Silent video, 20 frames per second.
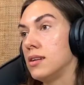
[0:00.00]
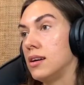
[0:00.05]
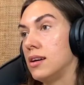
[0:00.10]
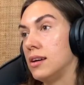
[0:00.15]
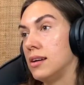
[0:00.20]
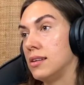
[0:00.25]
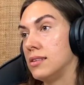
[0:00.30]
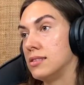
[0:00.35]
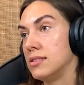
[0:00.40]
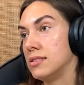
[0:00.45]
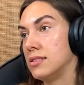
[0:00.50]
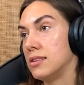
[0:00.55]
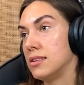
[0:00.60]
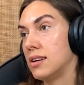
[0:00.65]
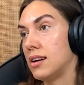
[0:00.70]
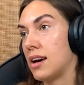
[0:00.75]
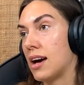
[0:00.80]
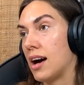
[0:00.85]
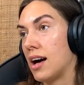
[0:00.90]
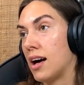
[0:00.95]
It
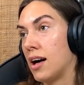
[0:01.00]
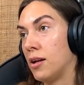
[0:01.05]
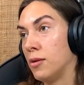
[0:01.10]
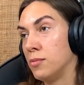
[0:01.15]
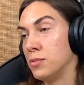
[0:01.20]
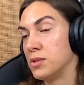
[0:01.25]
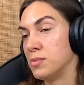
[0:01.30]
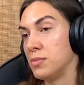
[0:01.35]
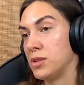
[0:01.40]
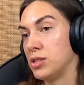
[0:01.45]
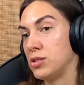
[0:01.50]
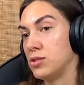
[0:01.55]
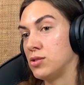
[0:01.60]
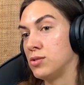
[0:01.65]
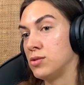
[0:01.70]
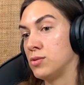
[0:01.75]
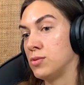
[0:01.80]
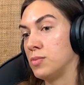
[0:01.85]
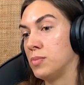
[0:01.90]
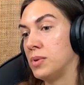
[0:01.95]
helps me
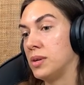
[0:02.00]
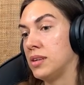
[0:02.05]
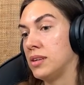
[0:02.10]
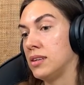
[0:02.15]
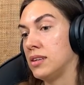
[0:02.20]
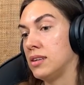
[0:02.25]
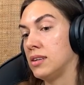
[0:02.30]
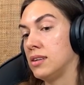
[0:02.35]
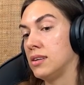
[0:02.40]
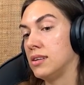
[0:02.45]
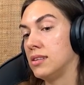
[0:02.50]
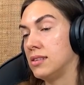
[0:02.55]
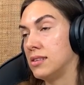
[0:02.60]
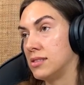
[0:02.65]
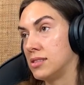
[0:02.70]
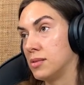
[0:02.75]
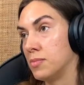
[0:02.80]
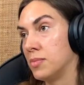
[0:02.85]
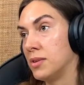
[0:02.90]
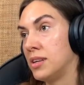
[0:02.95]
to be
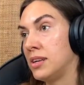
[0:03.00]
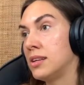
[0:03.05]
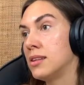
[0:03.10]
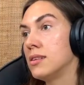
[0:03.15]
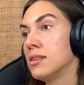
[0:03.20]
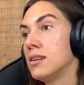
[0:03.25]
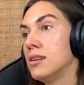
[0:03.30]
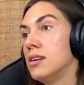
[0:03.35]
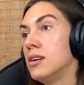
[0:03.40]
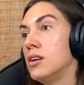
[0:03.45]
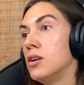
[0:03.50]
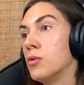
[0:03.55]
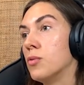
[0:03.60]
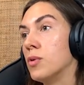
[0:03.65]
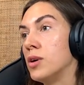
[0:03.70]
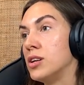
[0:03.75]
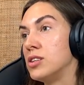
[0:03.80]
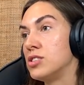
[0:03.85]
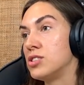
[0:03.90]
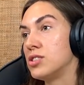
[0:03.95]
disciplined,
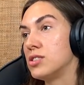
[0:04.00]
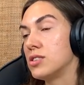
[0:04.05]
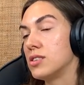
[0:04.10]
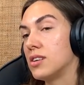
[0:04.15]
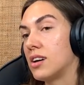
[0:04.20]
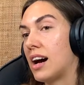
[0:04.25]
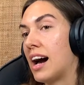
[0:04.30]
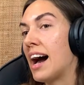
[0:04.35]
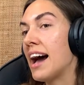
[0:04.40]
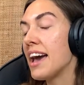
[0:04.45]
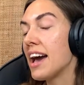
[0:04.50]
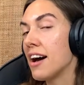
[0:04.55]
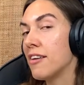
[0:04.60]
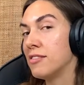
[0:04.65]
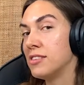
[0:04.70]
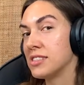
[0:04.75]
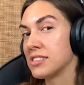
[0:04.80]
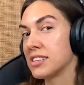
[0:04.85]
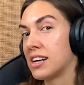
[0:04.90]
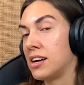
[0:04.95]
which I have
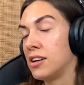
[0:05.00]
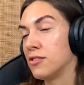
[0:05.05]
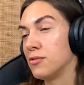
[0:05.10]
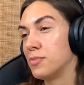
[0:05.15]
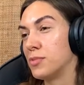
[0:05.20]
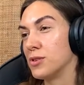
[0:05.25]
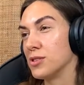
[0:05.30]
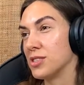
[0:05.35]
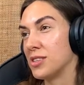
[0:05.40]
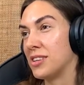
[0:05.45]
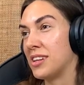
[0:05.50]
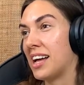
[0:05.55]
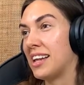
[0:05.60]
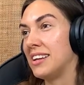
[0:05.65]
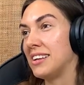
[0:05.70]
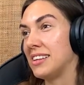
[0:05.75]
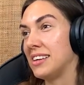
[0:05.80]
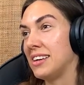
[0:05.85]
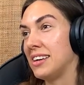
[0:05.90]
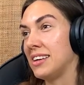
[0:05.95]
this kind of
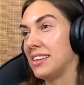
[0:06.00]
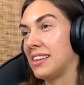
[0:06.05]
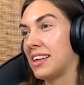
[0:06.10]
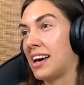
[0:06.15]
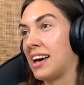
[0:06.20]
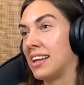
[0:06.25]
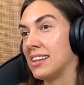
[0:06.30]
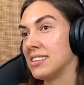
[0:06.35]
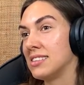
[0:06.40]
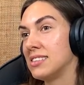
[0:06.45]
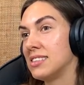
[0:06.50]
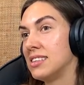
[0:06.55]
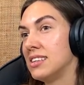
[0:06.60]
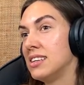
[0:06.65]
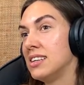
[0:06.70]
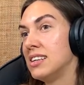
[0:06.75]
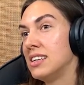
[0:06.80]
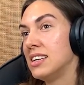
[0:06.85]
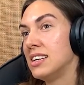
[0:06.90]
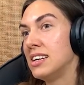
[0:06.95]
personality that
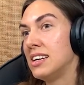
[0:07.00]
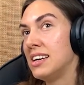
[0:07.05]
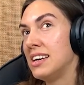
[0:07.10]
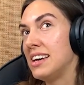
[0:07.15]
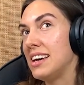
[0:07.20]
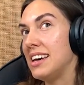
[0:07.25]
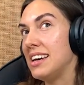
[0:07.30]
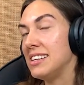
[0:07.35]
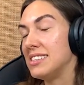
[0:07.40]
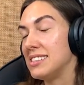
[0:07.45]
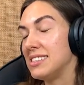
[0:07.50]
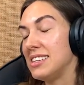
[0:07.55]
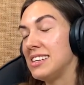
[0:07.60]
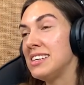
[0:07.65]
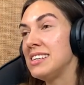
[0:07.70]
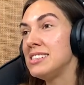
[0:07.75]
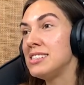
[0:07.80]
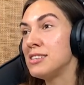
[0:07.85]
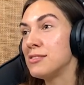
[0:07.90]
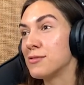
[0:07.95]
it's
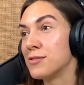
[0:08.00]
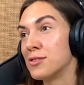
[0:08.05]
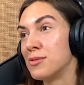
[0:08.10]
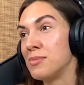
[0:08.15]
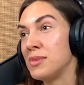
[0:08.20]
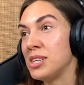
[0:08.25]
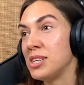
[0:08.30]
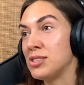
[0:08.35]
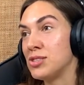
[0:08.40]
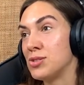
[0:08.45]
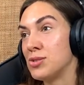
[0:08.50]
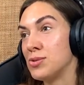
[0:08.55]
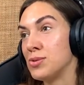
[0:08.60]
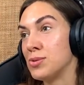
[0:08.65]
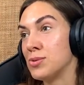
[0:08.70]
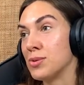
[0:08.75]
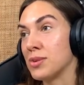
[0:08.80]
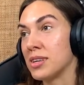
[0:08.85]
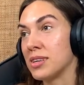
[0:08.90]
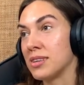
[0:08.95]
easy for me
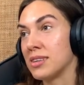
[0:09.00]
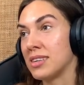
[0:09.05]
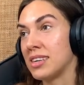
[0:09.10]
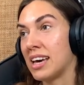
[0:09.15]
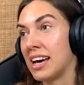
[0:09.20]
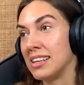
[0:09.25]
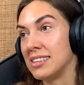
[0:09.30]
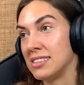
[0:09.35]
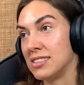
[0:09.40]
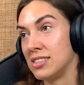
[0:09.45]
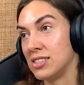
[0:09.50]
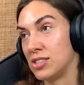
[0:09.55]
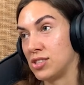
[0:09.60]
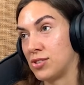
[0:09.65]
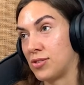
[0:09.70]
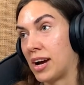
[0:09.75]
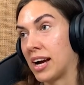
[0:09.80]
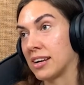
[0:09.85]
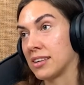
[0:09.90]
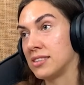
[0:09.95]
to get
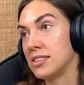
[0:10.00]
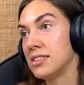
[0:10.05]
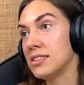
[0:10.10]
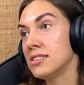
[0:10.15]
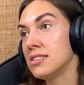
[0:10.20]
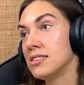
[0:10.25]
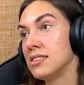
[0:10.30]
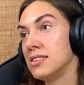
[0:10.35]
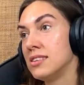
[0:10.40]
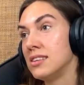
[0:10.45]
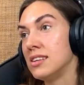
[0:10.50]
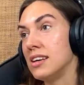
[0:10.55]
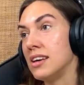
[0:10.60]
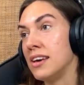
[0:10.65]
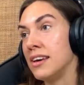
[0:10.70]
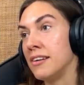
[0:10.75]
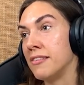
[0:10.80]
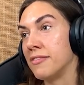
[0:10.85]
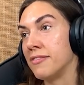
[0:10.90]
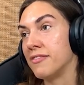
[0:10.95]
distracted
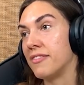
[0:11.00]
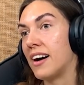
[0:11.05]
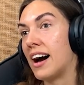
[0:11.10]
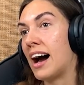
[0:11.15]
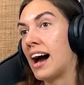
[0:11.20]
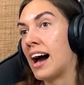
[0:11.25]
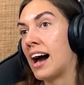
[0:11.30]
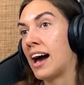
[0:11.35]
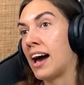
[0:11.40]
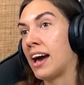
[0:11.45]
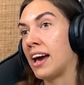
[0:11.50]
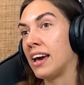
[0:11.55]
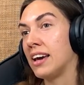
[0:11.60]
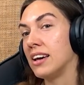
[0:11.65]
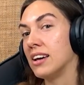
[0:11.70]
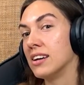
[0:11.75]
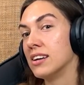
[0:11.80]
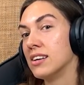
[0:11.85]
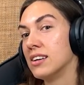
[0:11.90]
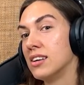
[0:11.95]
if
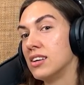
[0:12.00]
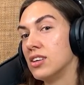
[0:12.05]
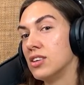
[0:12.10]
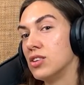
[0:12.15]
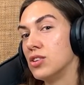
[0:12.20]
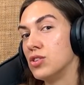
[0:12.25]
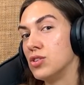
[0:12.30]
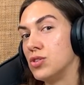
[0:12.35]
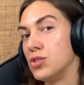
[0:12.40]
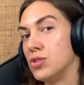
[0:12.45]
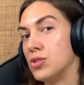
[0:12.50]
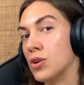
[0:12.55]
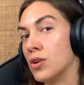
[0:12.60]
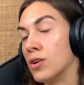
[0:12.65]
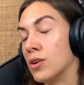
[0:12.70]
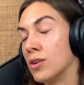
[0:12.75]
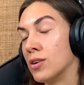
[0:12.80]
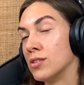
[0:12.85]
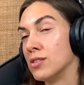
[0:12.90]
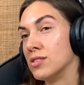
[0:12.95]
I
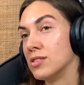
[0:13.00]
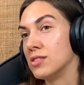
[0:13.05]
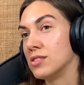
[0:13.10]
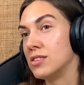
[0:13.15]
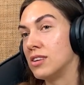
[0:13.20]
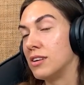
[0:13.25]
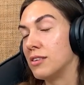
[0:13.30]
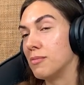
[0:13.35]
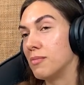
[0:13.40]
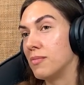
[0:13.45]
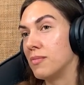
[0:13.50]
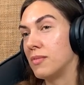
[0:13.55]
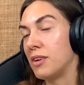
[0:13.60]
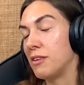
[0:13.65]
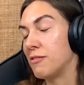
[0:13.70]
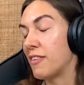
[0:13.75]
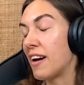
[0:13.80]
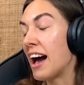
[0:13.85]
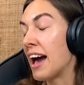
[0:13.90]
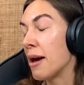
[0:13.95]
don't,
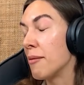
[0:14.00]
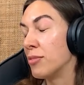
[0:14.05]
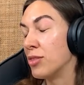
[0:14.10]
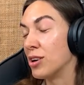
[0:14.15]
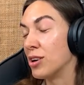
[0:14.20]
if I am